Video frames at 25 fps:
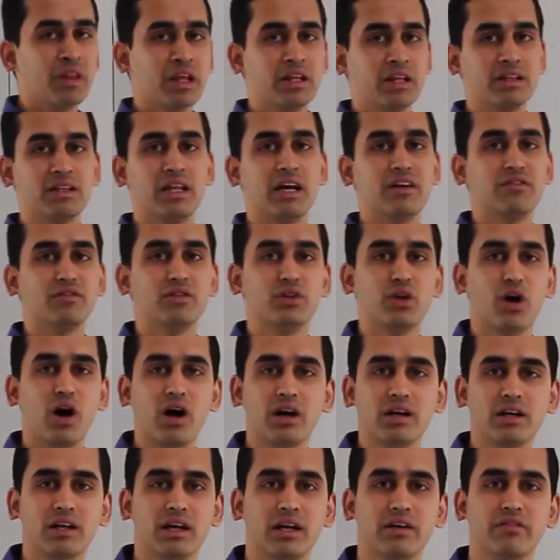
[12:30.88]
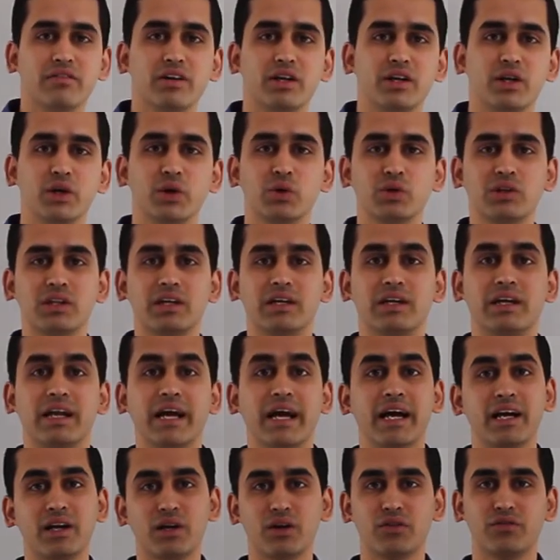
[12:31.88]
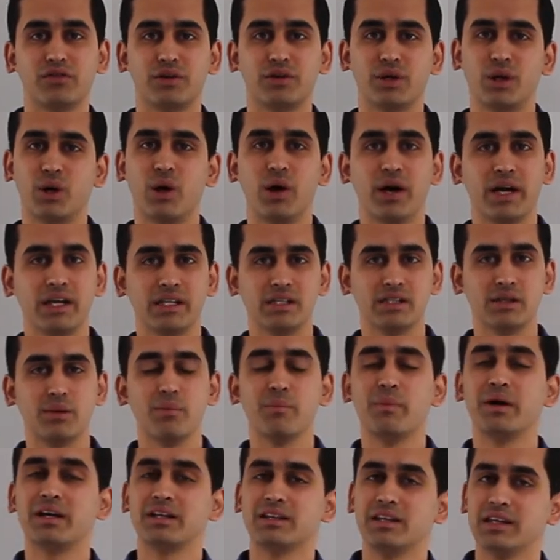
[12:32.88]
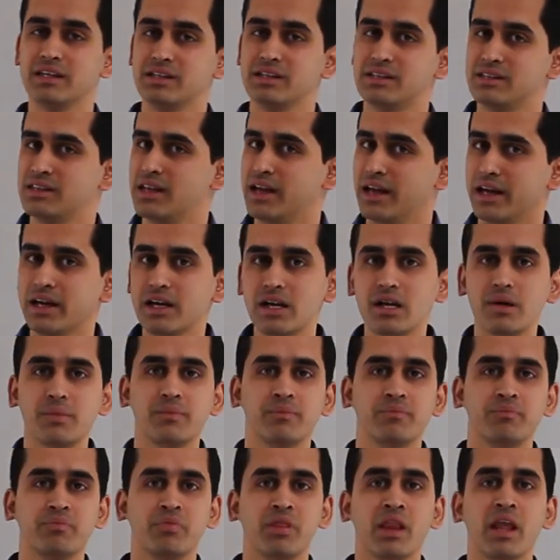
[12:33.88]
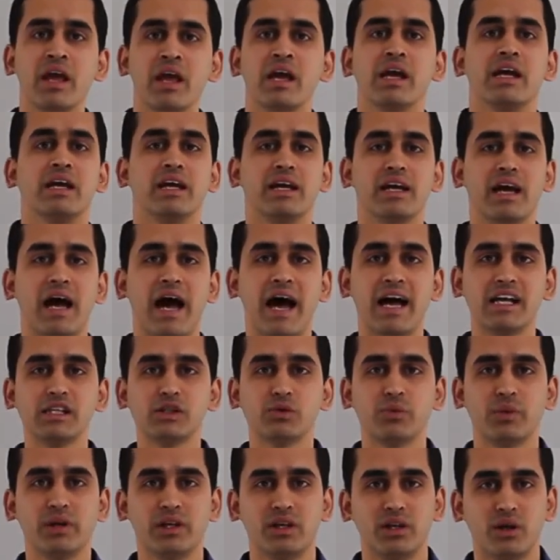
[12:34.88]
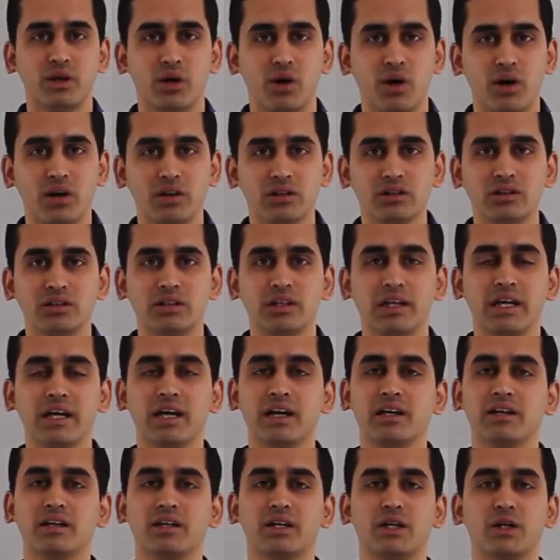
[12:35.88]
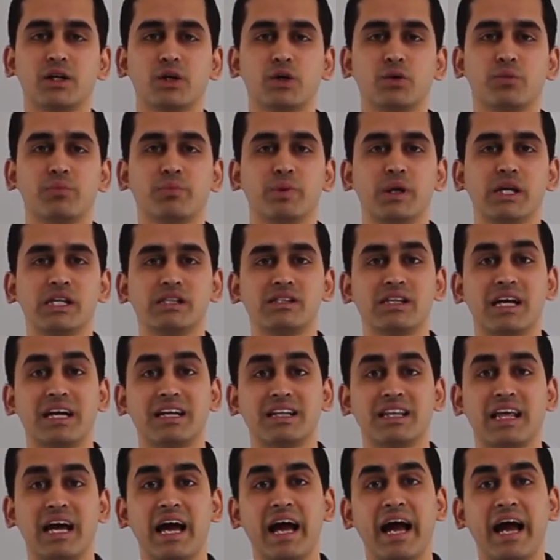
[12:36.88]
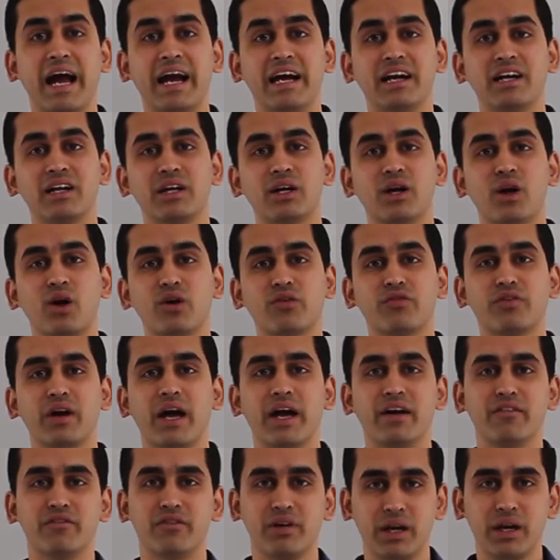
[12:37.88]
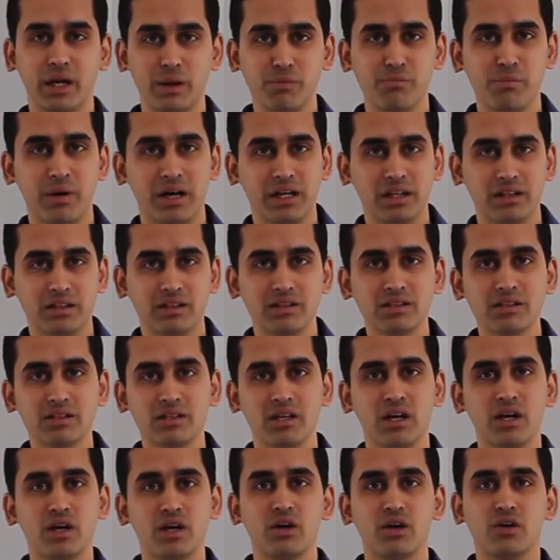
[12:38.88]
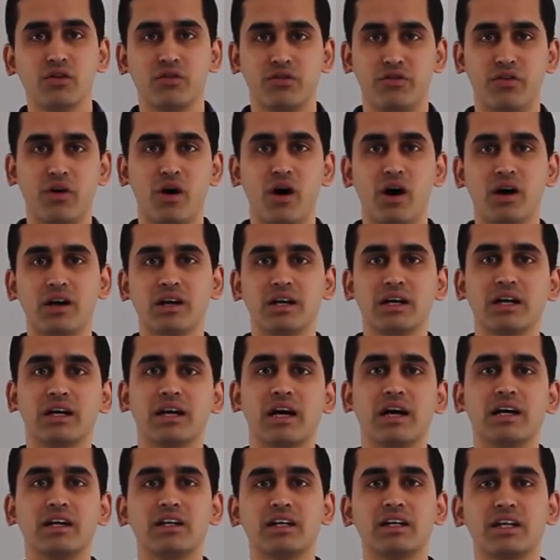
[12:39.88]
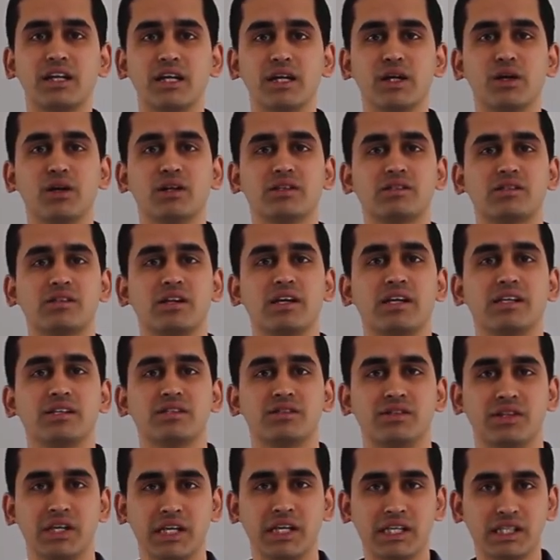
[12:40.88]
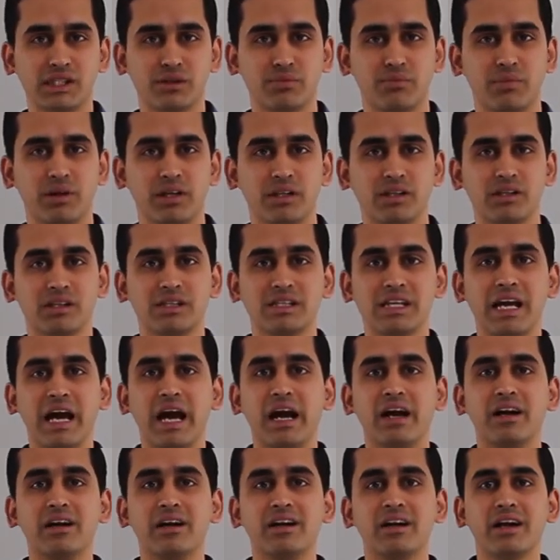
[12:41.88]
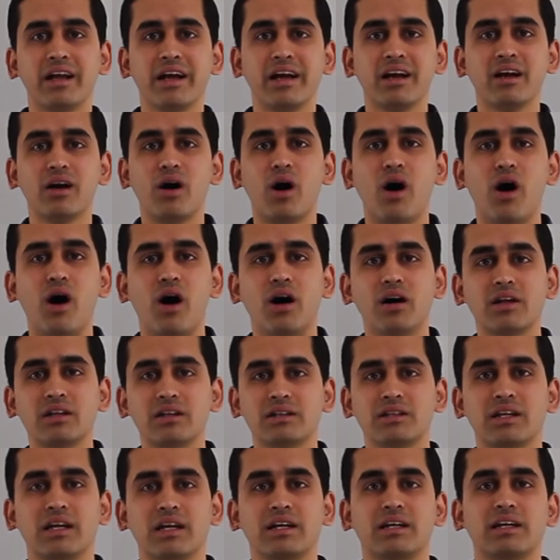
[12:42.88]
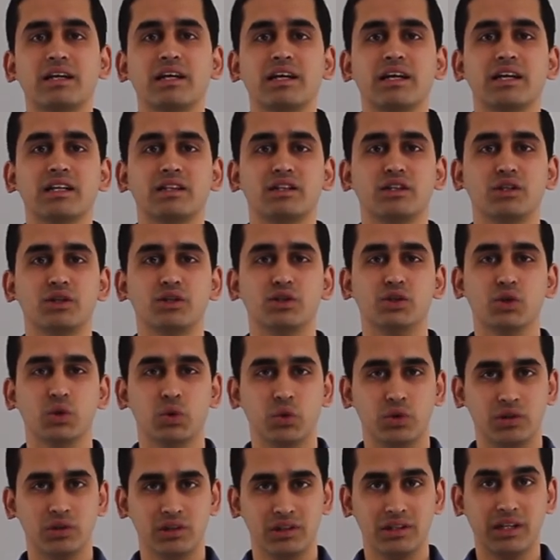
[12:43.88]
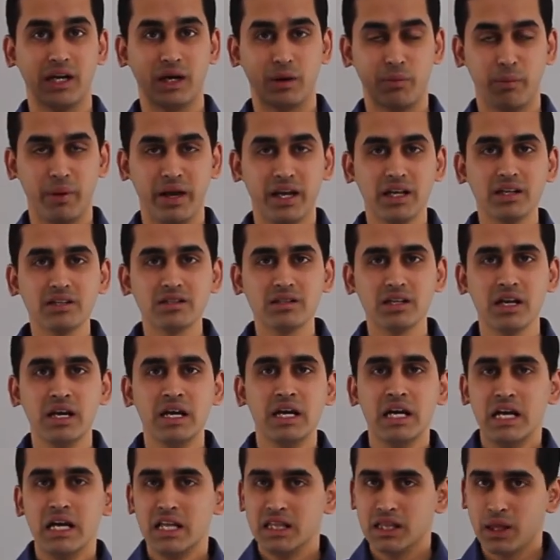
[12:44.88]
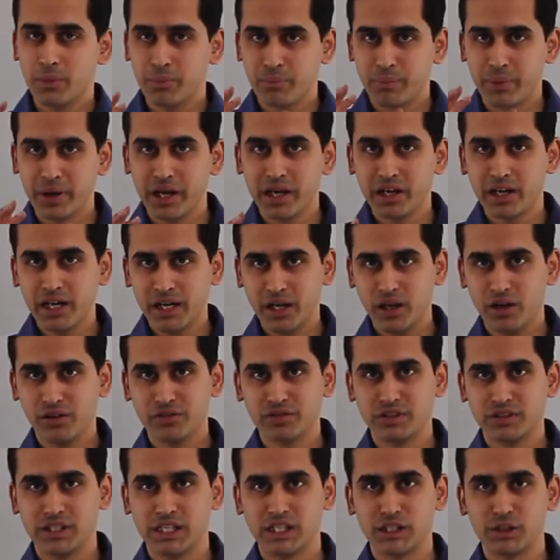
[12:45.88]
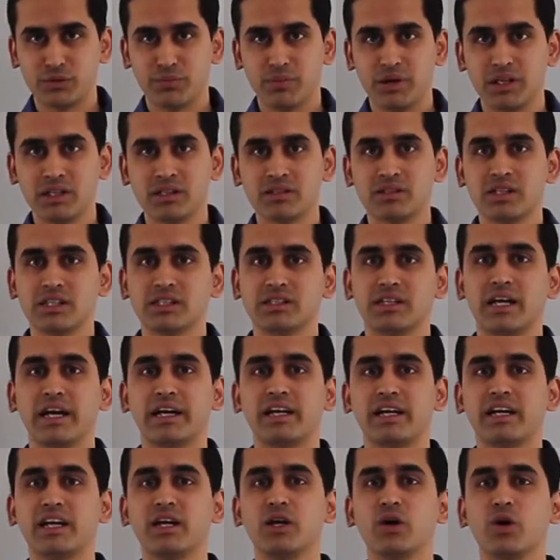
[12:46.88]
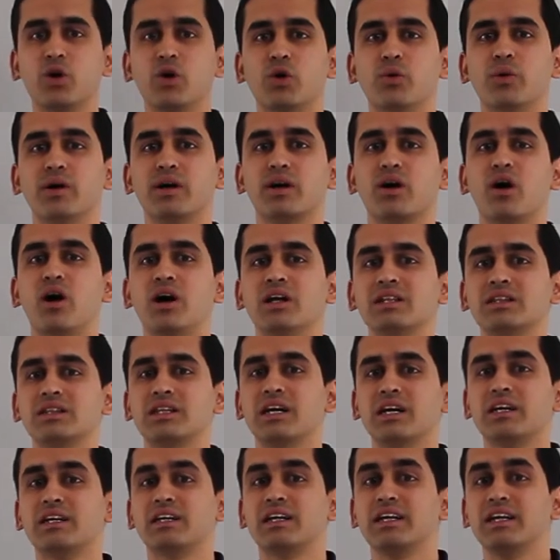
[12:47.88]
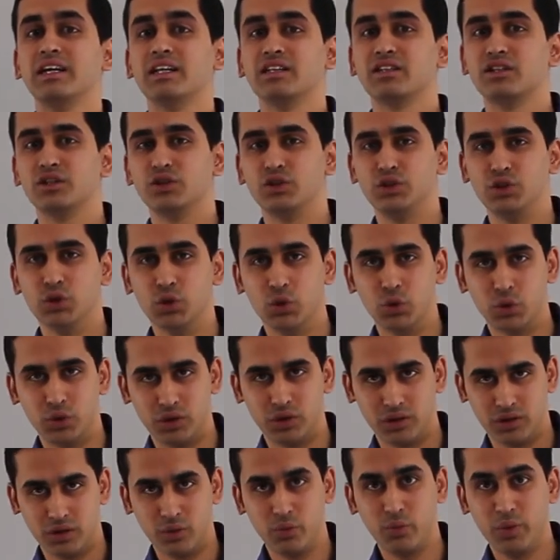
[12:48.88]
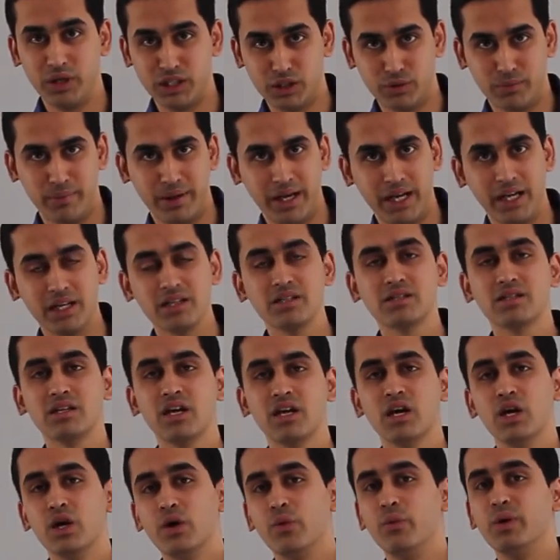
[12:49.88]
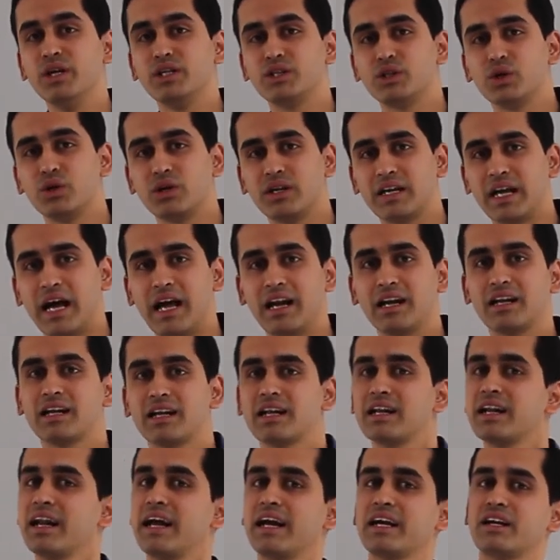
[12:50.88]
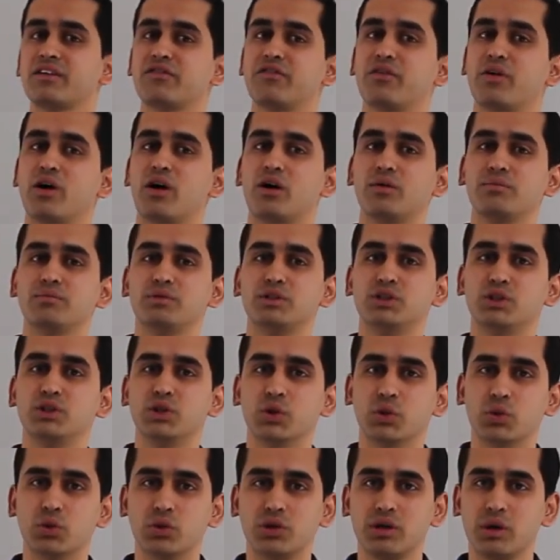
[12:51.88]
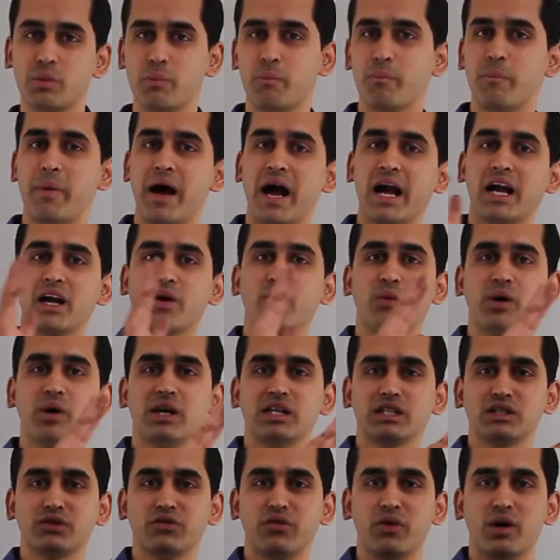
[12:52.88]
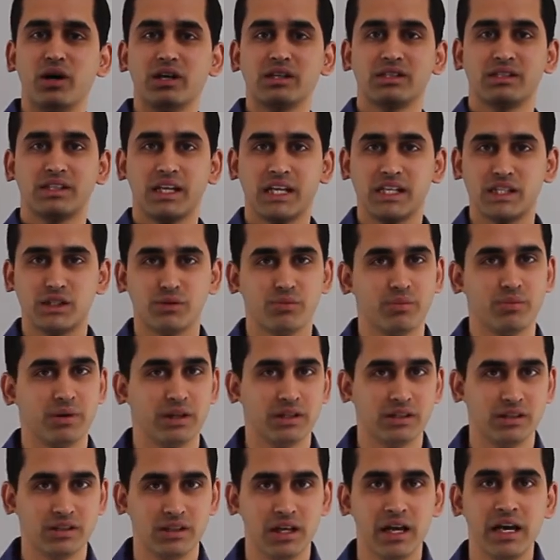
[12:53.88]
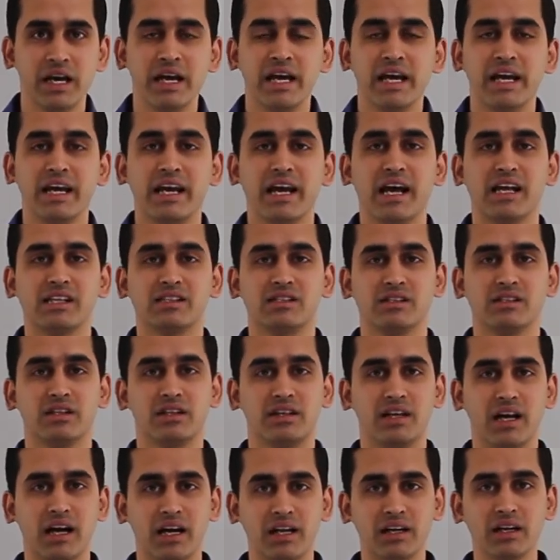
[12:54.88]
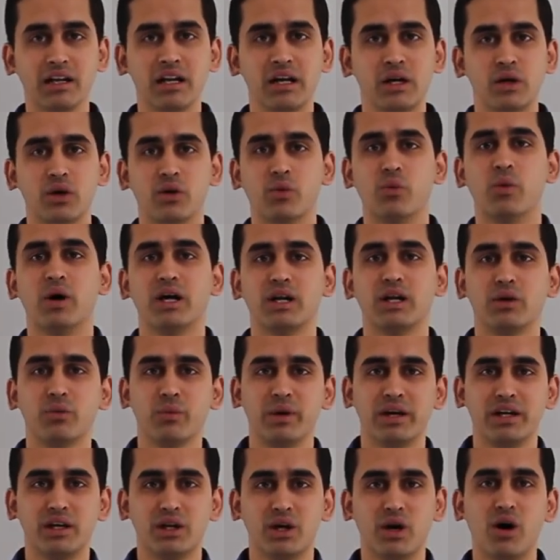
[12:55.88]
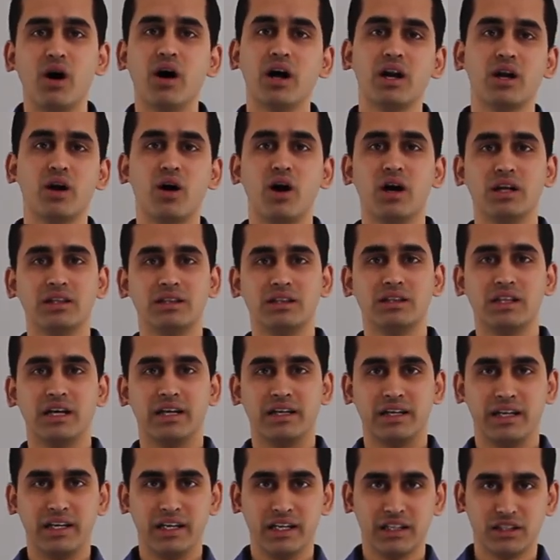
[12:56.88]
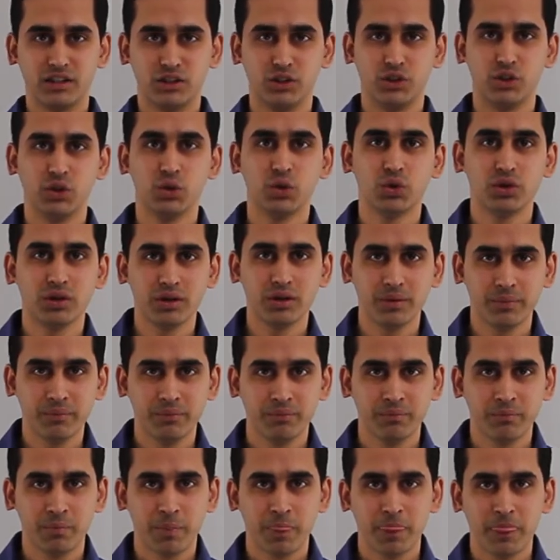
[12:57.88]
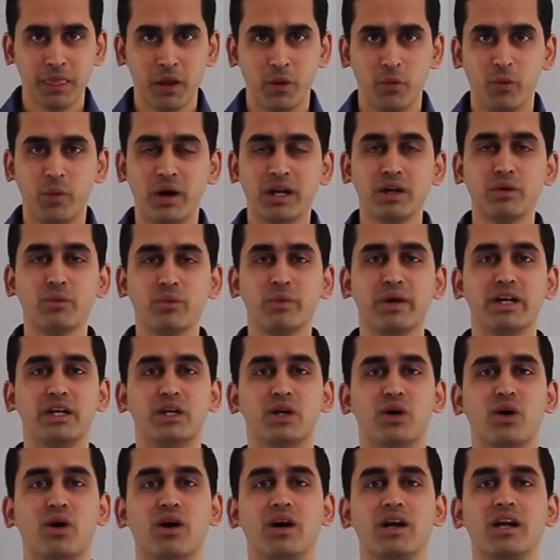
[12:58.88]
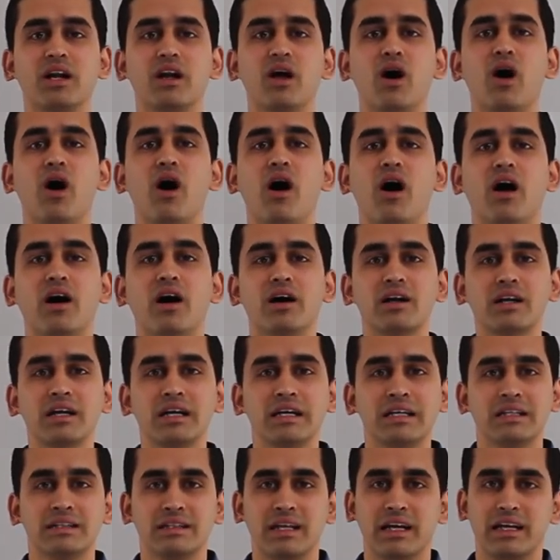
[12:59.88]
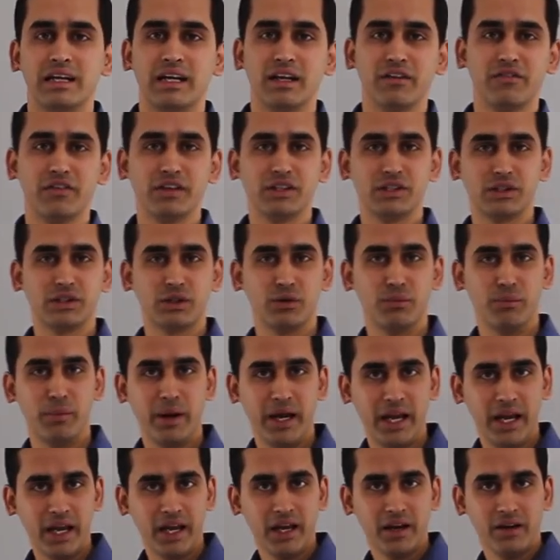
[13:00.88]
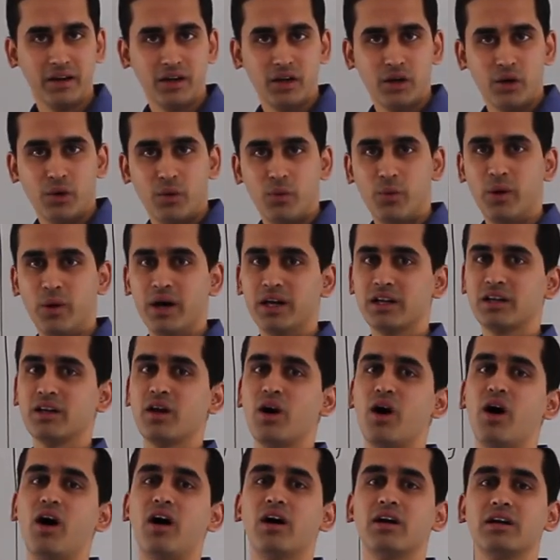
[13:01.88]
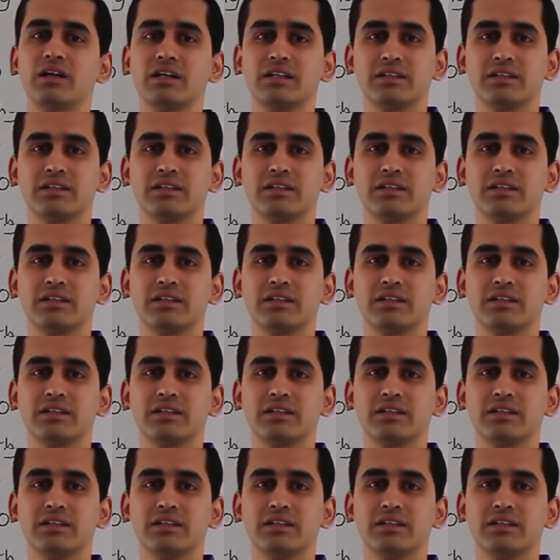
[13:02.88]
they have not given you the date of drawings, but they said he has withdrawn 300 rupees at the end of every month for continuously 6 months ending on 30th June. That means the period of 6 months is getting over on 30th June, which means we should calculate from June backwards for 6 months. He has done one withdrawal on 30th June, one withdrawal on 31st May, one on